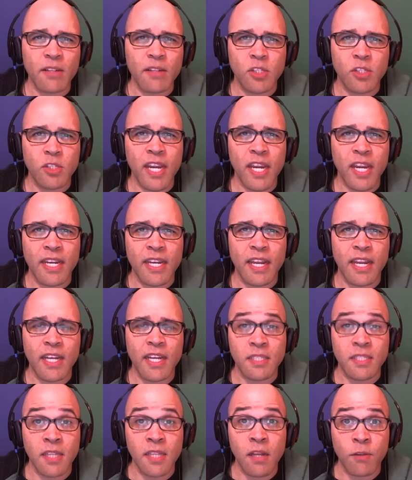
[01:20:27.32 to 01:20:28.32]
chain in
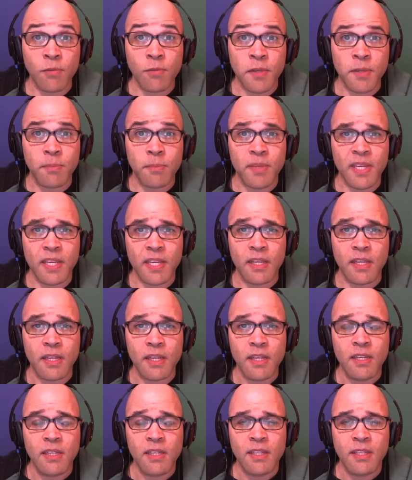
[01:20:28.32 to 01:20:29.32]
itself can be
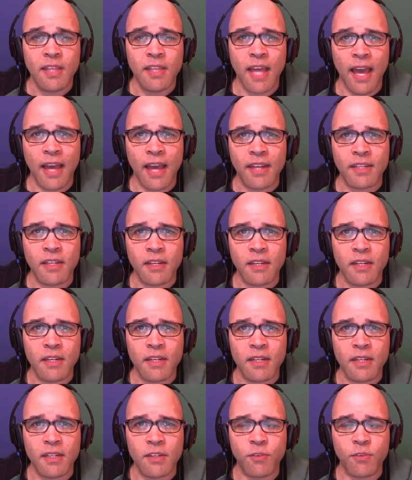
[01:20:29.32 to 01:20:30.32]
that
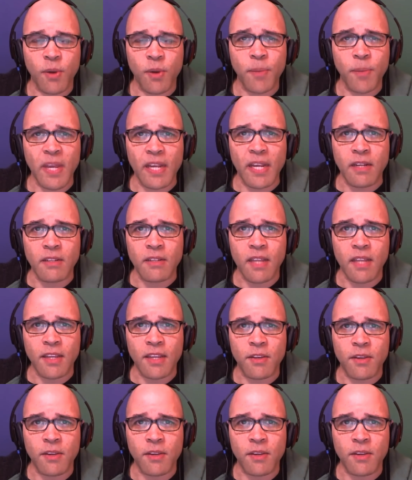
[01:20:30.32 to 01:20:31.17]
gripping. Like